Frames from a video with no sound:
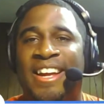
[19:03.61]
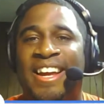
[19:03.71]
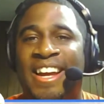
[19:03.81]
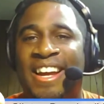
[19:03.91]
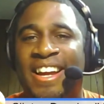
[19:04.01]

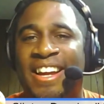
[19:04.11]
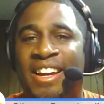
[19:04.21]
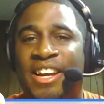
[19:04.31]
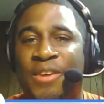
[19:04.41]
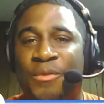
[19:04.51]
And
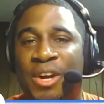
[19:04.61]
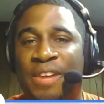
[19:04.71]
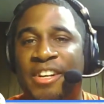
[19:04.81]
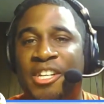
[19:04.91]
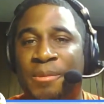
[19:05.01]
whenever
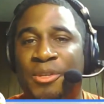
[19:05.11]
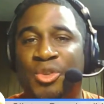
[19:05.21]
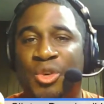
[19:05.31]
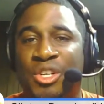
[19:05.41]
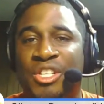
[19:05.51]
I come to
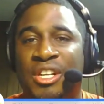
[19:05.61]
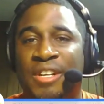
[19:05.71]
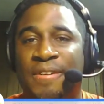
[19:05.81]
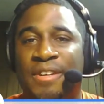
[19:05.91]
Georgia,